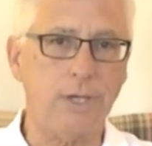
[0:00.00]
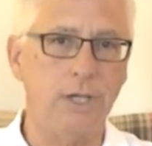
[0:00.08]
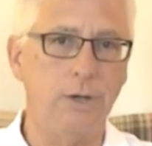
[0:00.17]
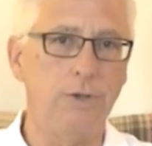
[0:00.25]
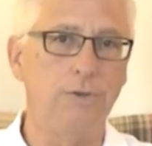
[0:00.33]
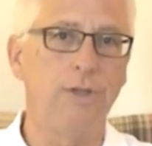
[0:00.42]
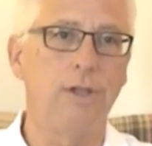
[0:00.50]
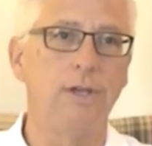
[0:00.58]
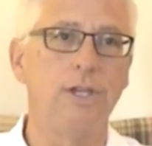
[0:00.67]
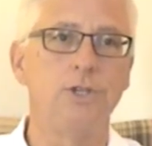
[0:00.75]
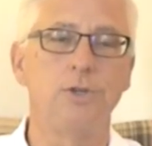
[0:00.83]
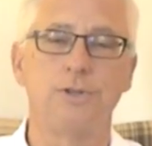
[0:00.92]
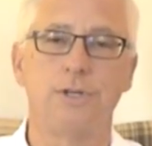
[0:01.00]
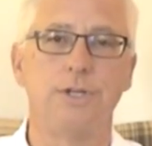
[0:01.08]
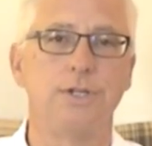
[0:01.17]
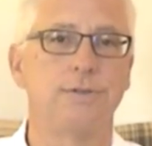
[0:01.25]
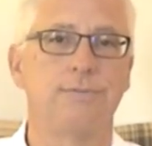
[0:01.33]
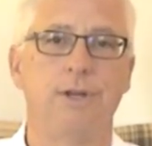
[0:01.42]
You know, utilities used to
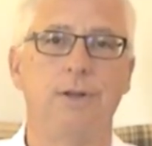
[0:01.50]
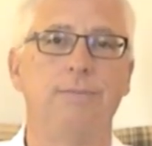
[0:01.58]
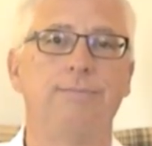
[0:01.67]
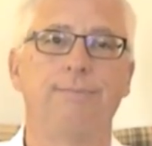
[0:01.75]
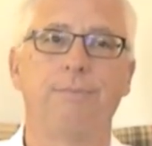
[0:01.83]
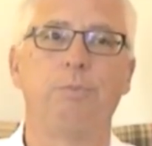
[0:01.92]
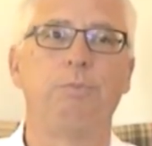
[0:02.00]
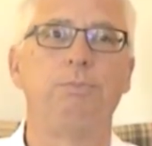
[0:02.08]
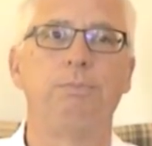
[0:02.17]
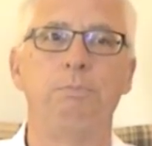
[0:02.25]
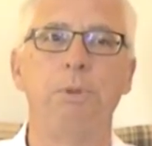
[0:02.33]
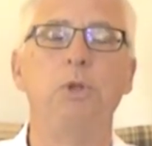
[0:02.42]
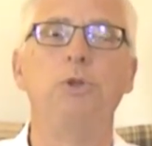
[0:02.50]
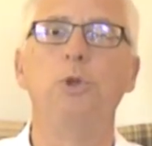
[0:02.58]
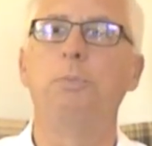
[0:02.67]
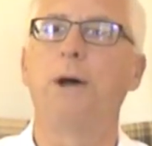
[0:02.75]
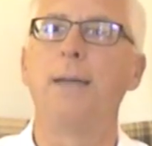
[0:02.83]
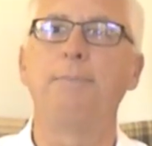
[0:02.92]
just, you know, build
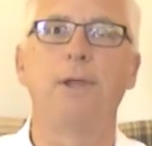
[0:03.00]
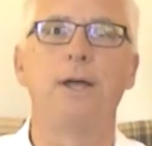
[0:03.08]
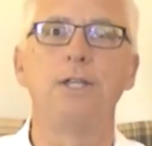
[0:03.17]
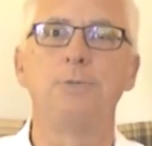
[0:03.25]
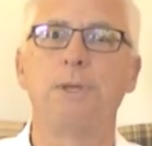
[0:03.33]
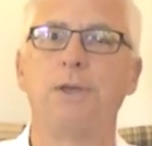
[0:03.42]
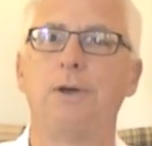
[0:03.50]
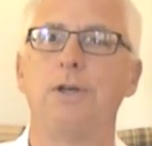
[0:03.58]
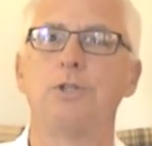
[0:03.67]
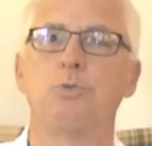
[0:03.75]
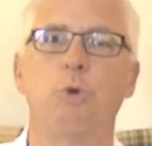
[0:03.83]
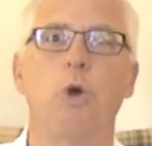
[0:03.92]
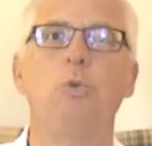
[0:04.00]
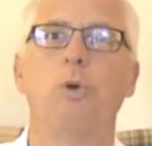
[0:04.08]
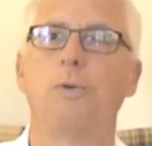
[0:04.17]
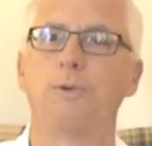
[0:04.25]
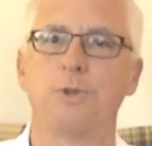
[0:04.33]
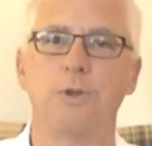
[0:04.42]
new pipelines because road
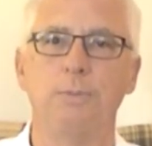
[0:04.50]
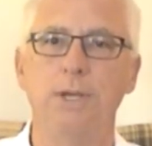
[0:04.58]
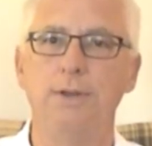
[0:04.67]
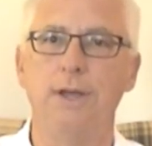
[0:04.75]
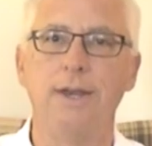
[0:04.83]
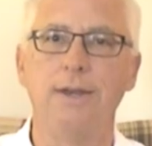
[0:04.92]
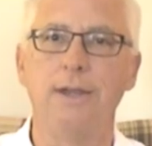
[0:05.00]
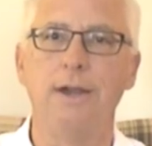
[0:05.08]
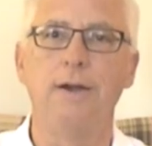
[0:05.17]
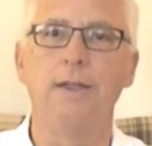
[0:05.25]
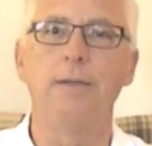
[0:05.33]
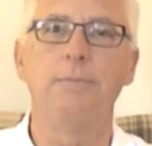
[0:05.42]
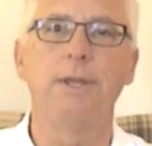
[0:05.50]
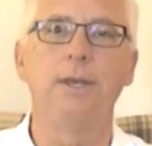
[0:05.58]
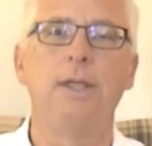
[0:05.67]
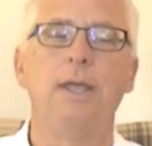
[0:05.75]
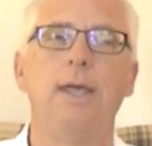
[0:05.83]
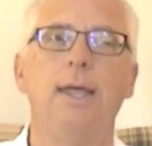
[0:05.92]
work was going to be done in the area. But
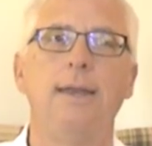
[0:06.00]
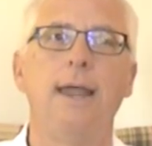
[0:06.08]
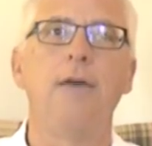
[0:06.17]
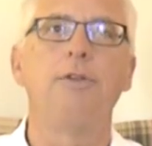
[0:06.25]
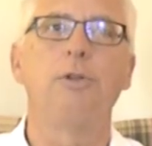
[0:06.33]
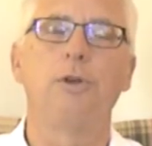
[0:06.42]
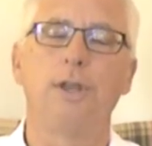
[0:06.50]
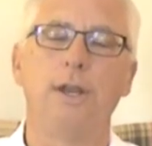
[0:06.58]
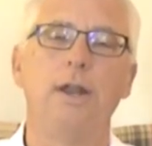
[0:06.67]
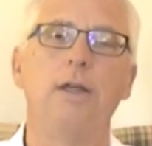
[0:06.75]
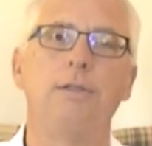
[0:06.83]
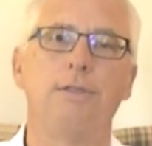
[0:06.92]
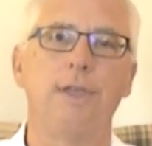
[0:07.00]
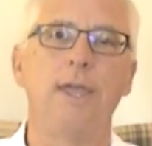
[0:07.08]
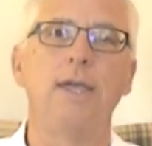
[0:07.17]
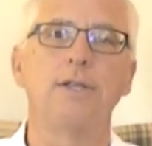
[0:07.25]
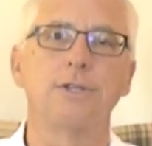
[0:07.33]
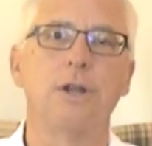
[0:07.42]
now they're looking at other
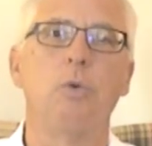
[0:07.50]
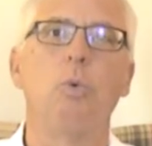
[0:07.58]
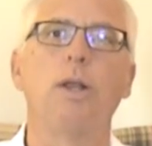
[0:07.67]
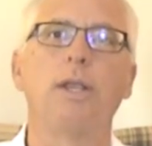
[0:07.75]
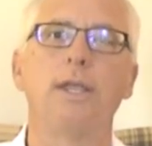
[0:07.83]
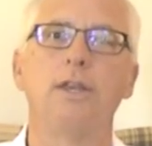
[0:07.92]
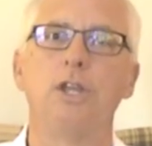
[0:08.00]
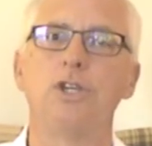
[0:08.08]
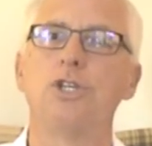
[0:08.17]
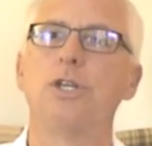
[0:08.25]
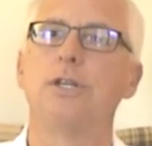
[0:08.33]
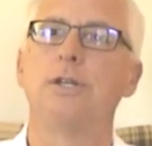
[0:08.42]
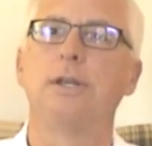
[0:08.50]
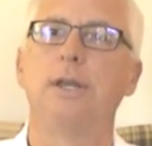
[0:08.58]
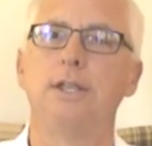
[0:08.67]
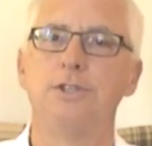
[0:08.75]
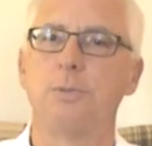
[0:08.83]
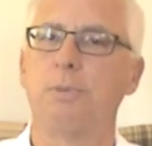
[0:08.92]
things. You know, what condition
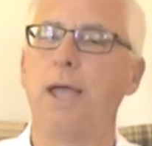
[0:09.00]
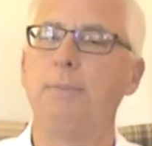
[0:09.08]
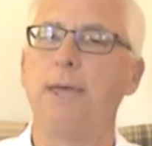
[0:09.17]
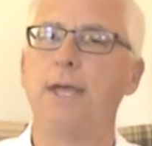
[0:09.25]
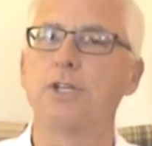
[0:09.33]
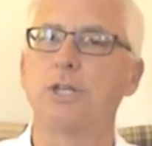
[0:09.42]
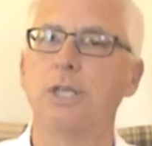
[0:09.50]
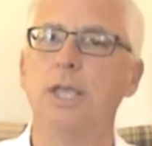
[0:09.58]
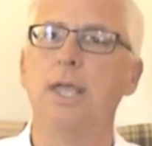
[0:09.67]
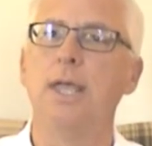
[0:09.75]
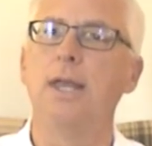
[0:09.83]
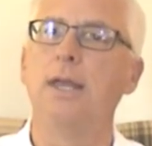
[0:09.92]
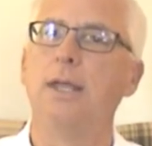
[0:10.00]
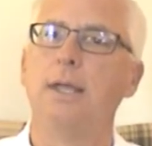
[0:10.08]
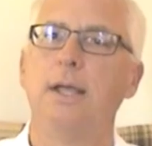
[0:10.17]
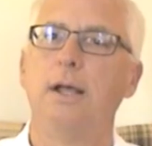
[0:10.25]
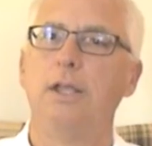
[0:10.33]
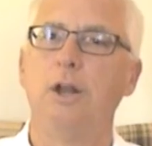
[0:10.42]
is the pipe actually in?
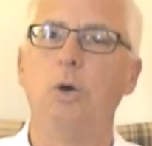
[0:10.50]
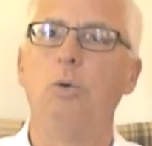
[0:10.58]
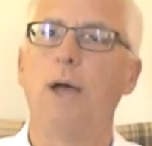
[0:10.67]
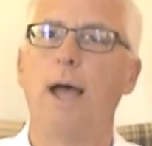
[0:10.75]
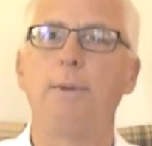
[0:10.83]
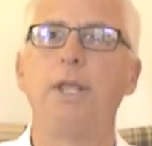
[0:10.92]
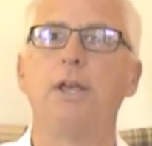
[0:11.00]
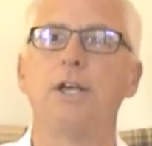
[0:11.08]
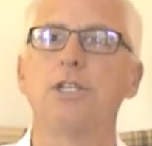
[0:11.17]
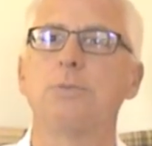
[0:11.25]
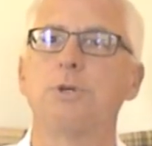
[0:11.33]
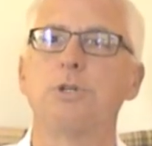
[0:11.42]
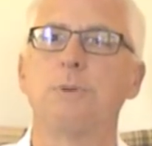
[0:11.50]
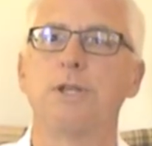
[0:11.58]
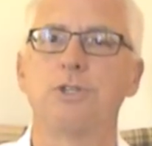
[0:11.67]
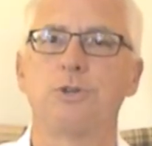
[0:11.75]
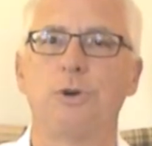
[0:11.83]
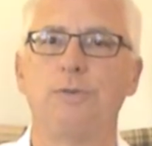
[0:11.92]
You know, how many customers am I
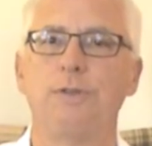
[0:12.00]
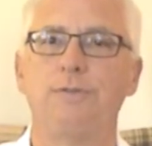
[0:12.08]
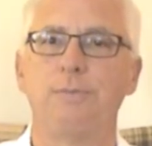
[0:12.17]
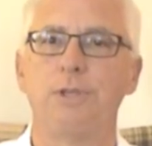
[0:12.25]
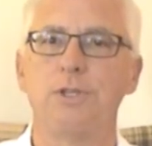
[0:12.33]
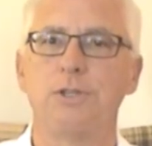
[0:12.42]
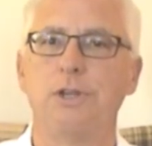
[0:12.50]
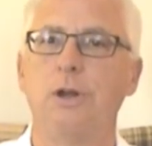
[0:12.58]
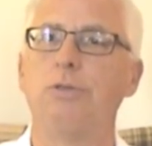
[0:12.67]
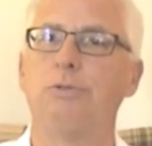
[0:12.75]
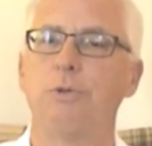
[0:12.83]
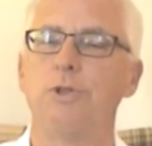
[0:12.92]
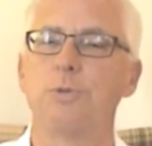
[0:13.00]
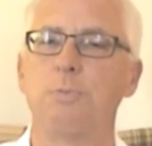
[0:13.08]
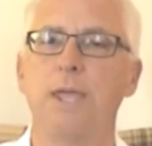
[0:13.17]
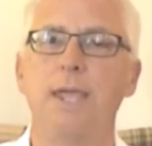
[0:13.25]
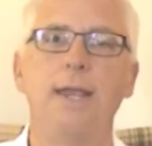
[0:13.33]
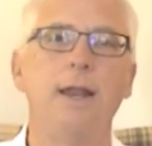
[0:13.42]
serving from this, you know, through this
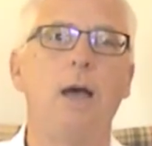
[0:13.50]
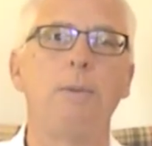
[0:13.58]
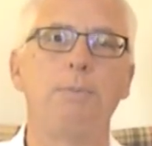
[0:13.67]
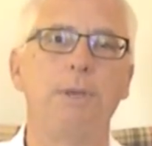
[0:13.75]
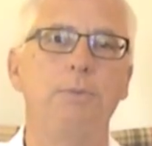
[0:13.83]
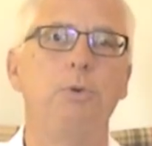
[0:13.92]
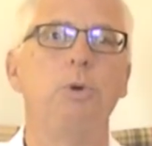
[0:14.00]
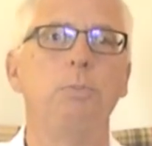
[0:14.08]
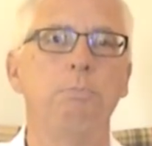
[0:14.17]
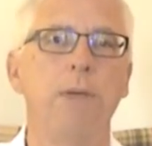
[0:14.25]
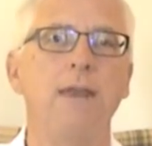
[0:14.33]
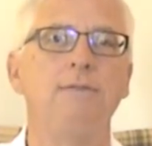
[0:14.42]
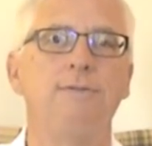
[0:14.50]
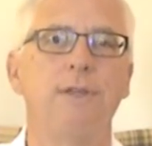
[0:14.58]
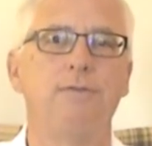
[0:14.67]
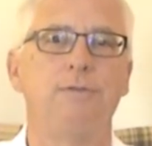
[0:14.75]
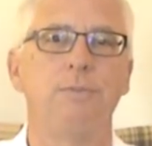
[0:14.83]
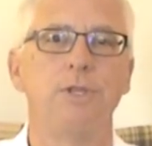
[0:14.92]
main? How many people would
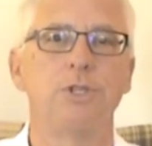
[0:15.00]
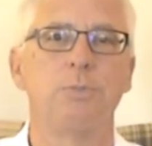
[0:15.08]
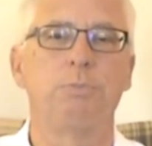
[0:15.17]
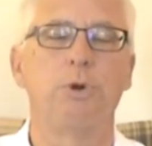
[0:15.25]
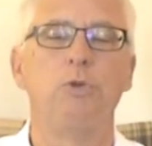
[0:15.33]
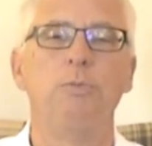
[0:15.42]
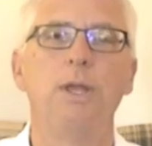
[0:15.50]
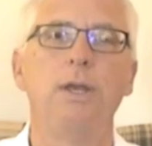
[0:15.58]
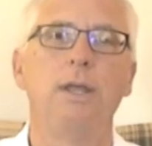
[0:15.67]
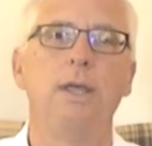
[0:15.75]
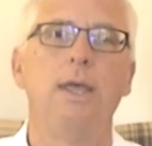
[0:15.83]
benefit from this improvement?